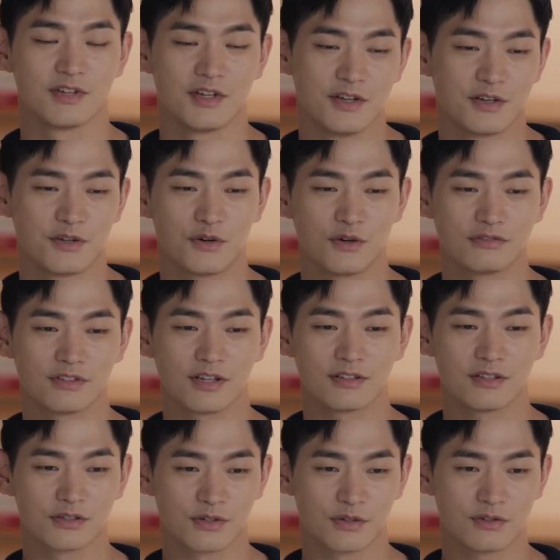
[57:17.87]
Moon
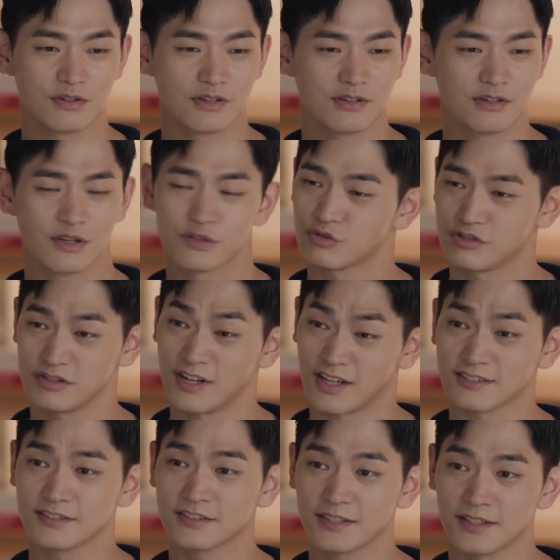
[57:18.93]
Ji-yeon, who admires